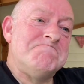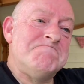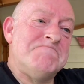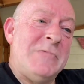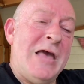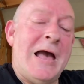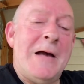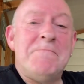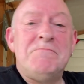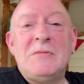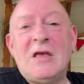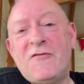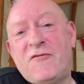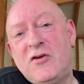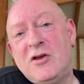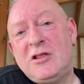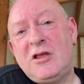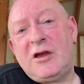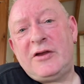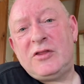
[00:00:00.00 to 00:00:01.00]
Yeah, if
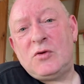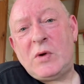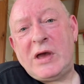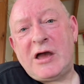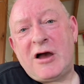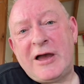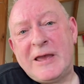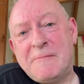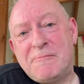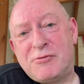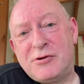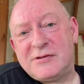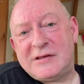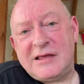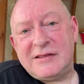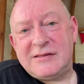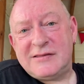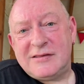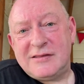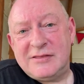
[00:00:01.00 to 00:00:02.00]
you like the way I
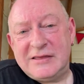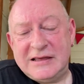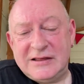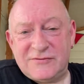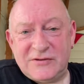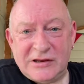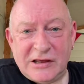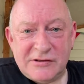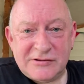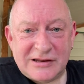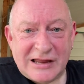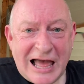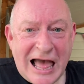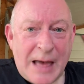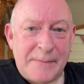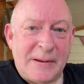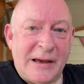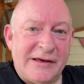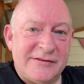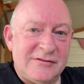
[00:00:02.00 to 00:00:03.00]
present these videos in a
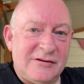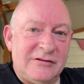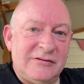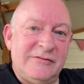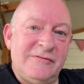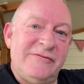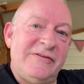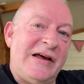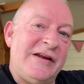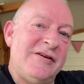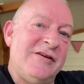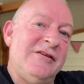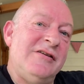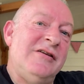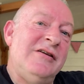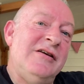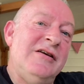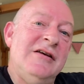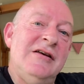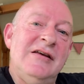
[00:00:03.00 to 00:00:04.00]
haphazard fashion,
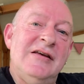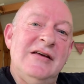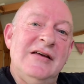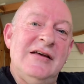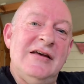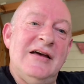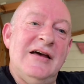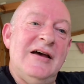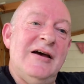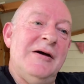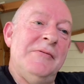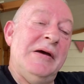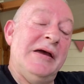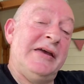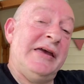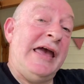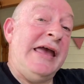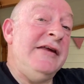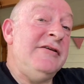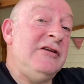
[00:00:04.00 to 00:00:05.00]

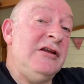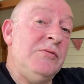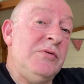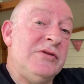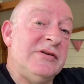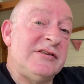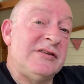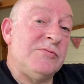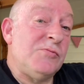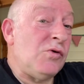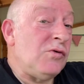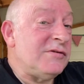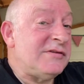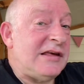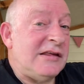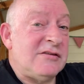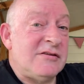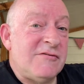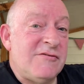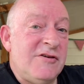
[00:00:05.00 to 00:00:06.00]
occasionally with a small
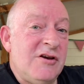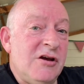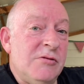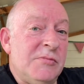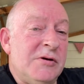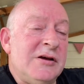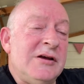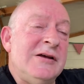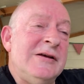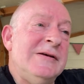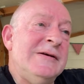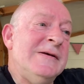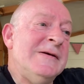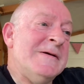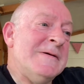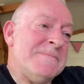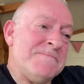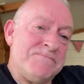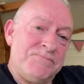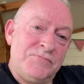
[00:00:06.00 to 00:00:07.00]
sense of humour,
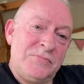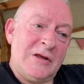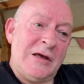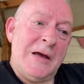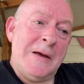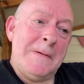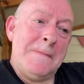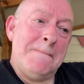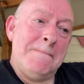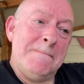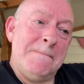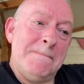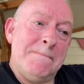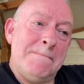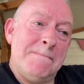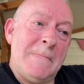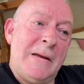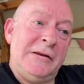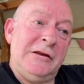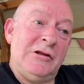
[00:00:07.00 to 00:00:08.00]
and
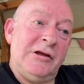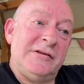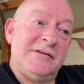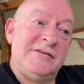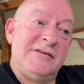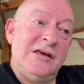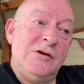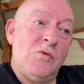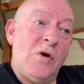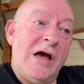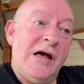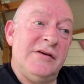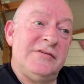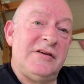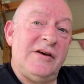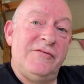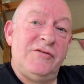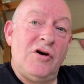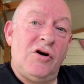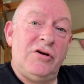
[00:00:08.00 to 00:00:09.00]
you'd like to see what else
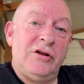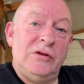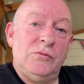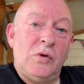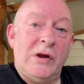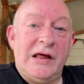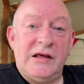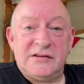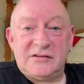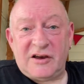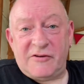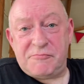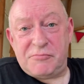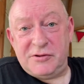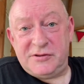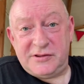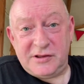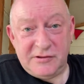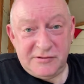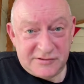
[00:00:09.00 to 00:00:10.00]
I've got and what else I've
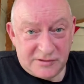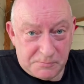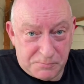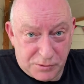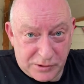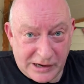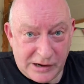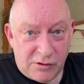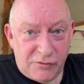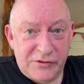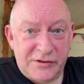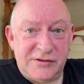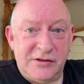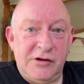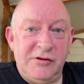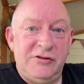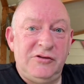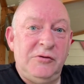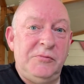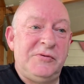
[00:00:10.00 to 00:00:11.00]
produced and put out on this
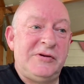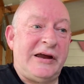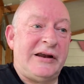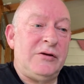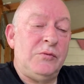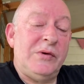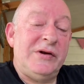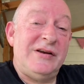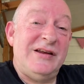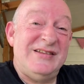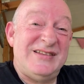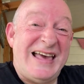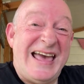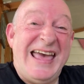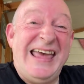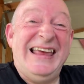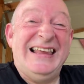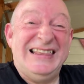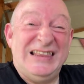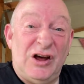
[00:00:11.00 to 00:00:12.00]
YouTube channel, which is
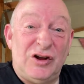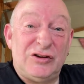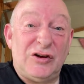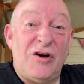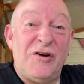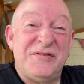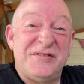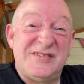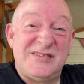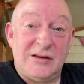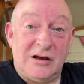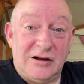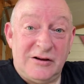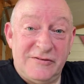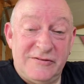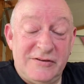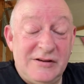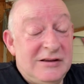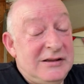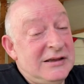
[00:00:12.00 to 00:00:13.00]
a lot of stuff,
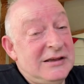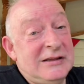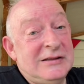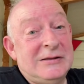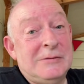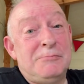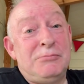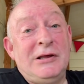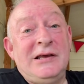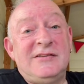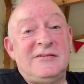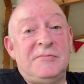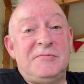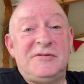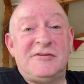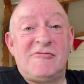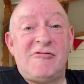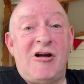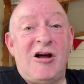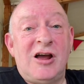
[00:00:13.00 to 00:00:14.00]
then please
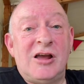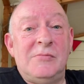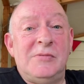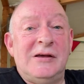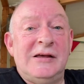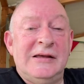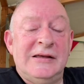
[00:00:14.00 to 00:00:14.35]
subscribe.